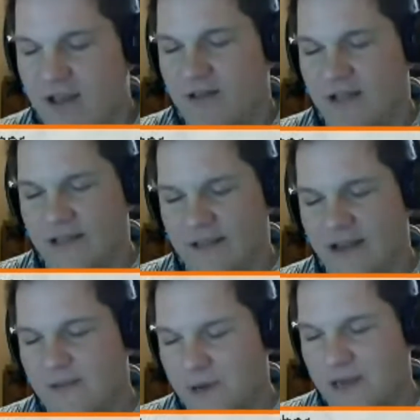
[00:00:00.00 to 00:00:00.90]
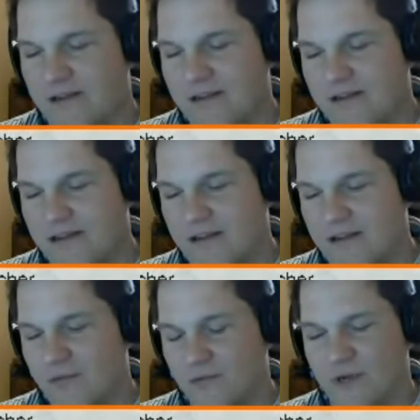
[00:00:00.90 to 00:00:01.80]
like that. But
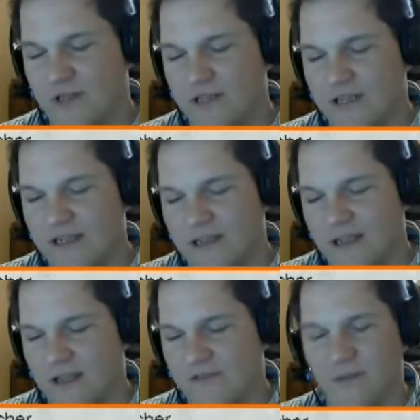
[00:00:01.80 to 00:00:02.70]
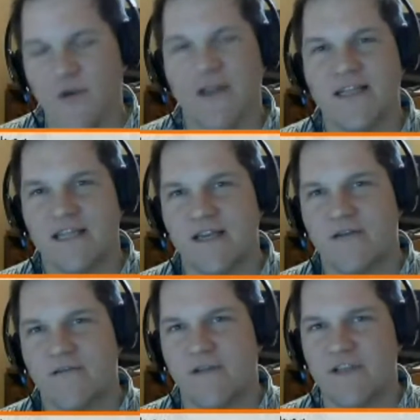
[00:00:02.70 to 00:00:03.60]
really, if someone gets into
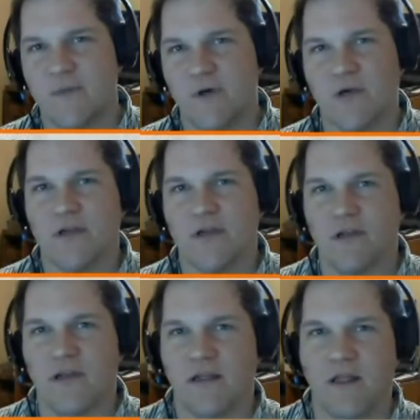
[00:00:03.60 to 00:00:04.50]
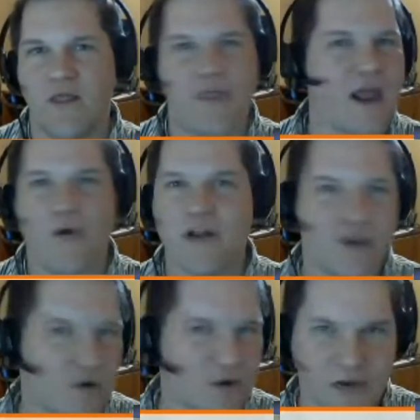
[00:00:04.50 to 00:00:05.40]
your Facebook, they already
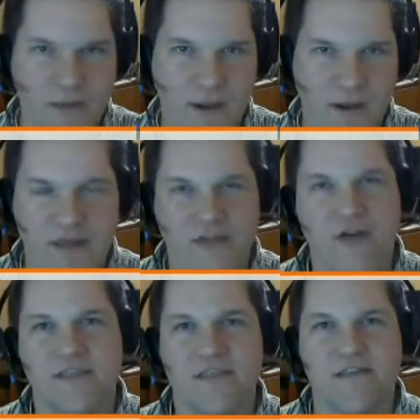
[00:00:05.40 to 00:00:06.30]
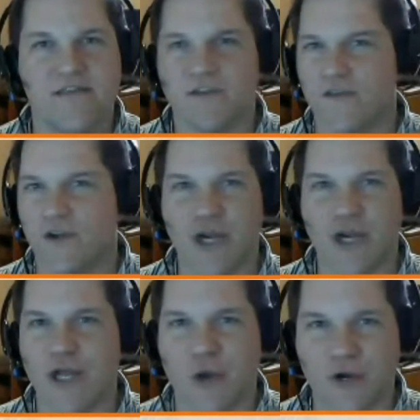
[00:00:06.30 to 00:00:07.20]
know your email address, so they're going to
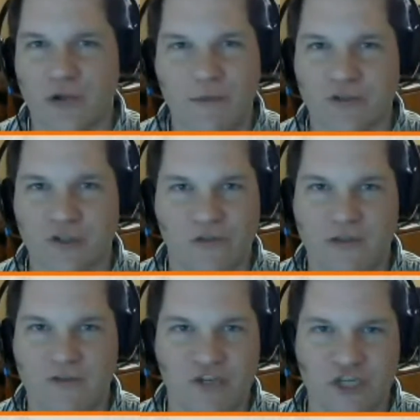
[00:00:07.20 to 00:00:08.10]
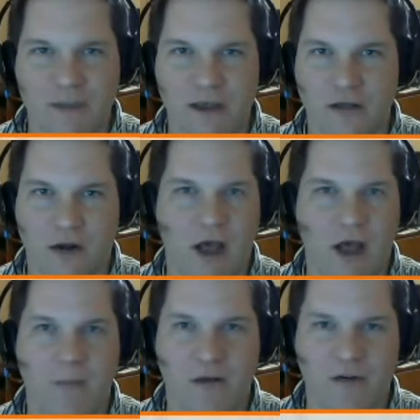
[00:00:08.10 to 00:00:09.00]
go to your email. So if you have a Gmail or a
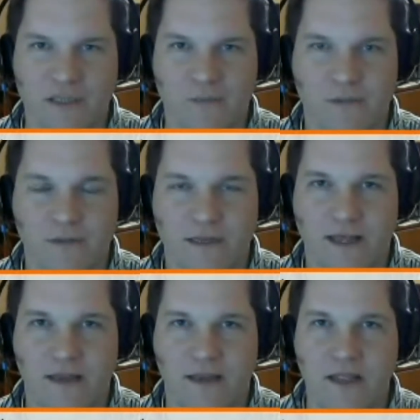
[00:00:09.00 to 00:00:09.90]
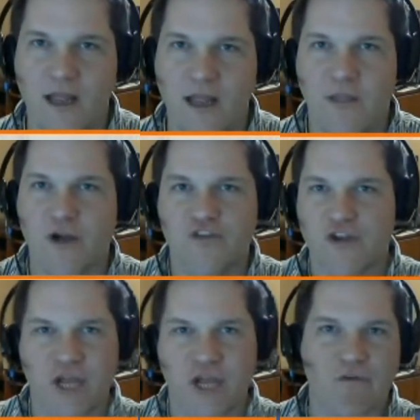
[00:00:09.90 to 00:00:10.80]
Hotmail or something like that, they're just
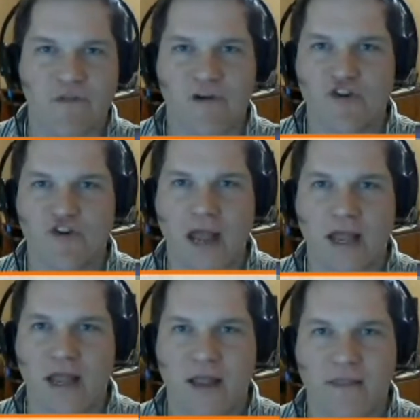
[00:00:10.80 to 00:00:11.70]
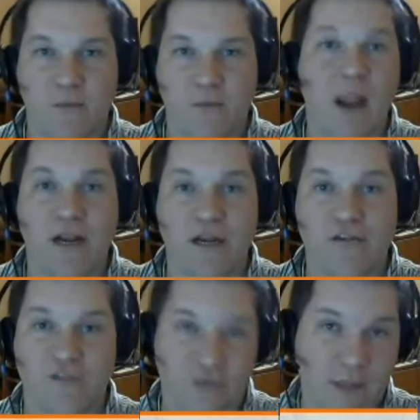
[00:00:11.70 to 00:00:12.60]
going to go over there and try it, and then they're probably going to
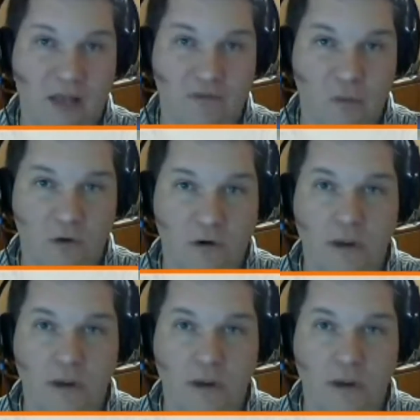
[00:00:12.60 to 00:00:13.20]
use the same password,